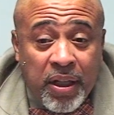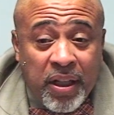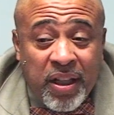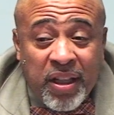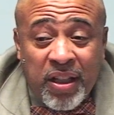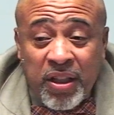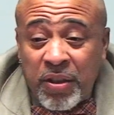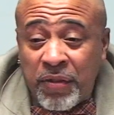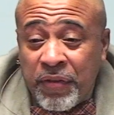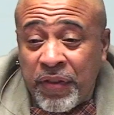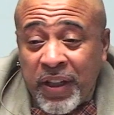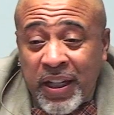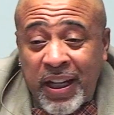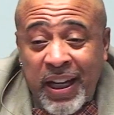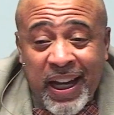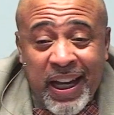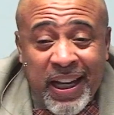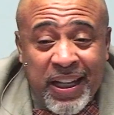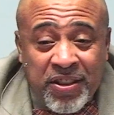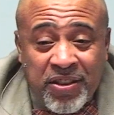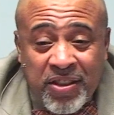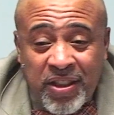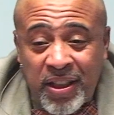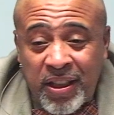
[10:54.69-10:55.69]
And if a
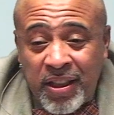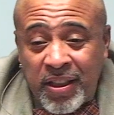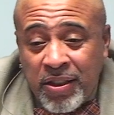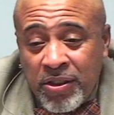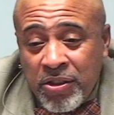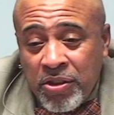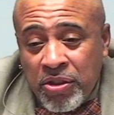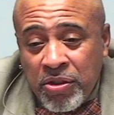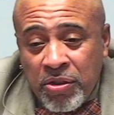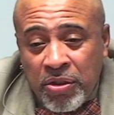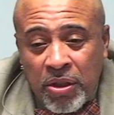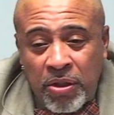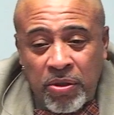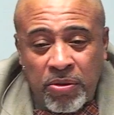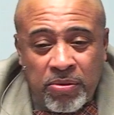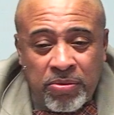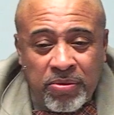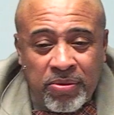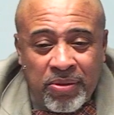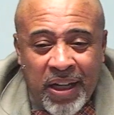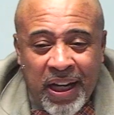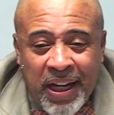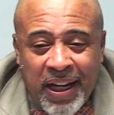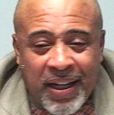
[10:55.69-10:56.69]
guy says, you
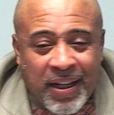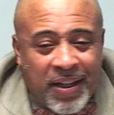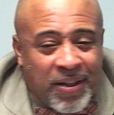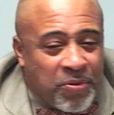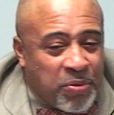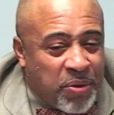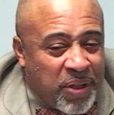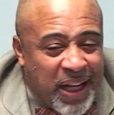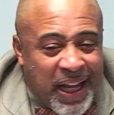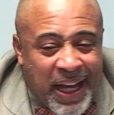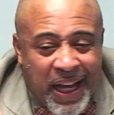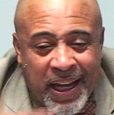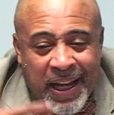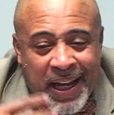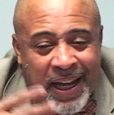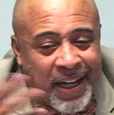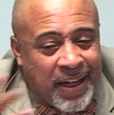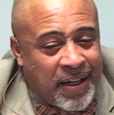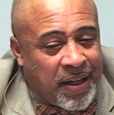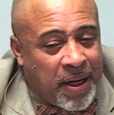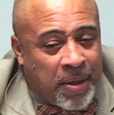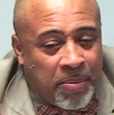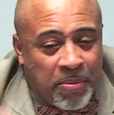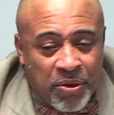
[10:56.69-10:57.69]
know, well, I,
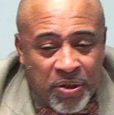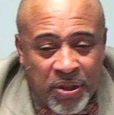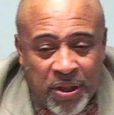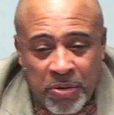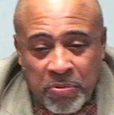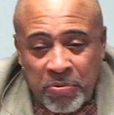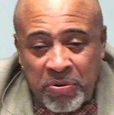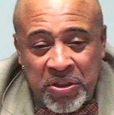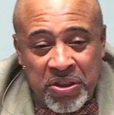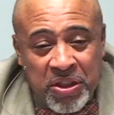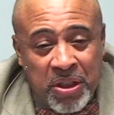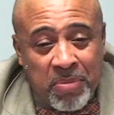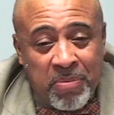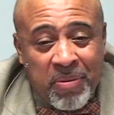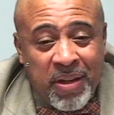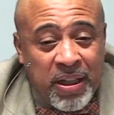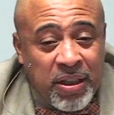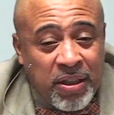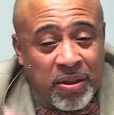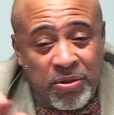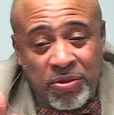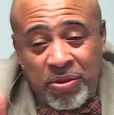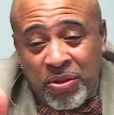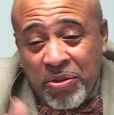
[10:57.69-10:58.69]
I, am going to get with
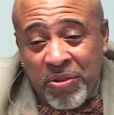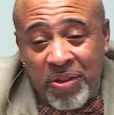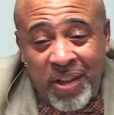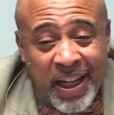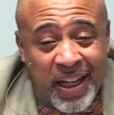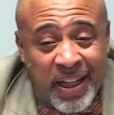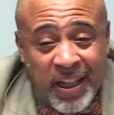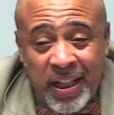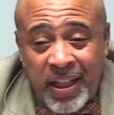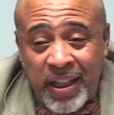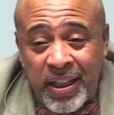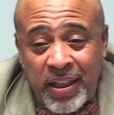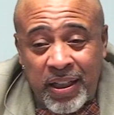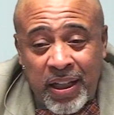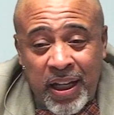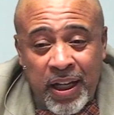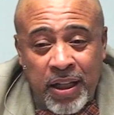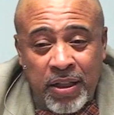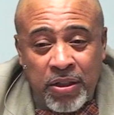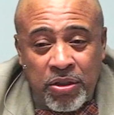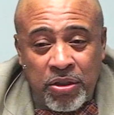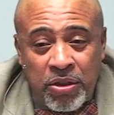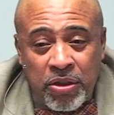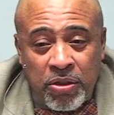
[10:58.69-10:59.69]
somebody else because I can't
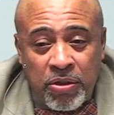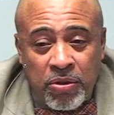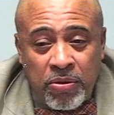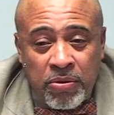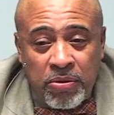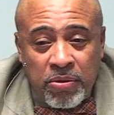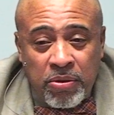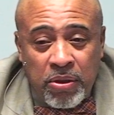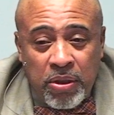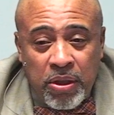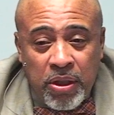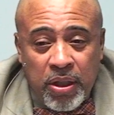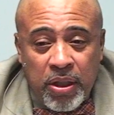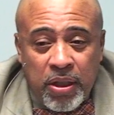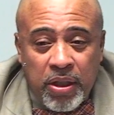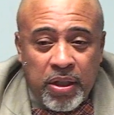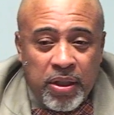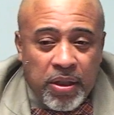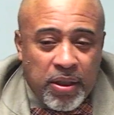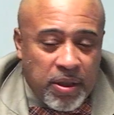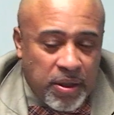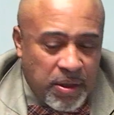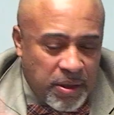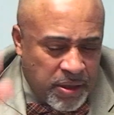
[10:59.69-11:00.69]
handle you.
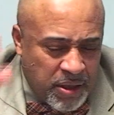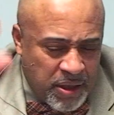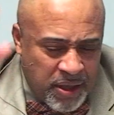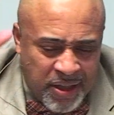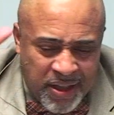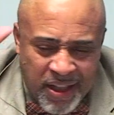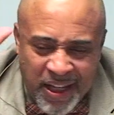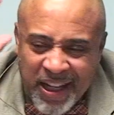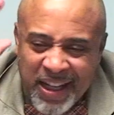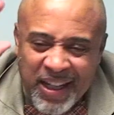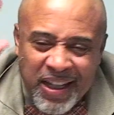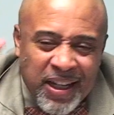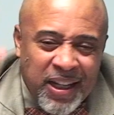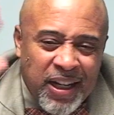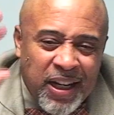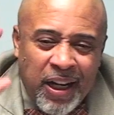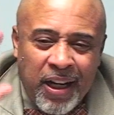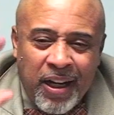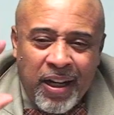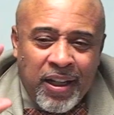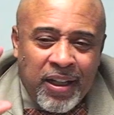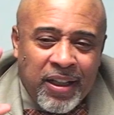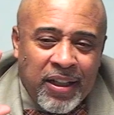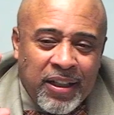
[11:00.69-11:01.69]
Thank
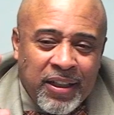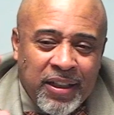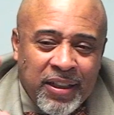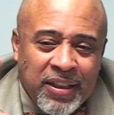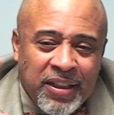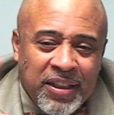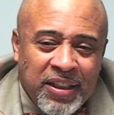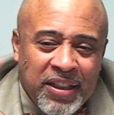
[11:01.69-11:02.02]
God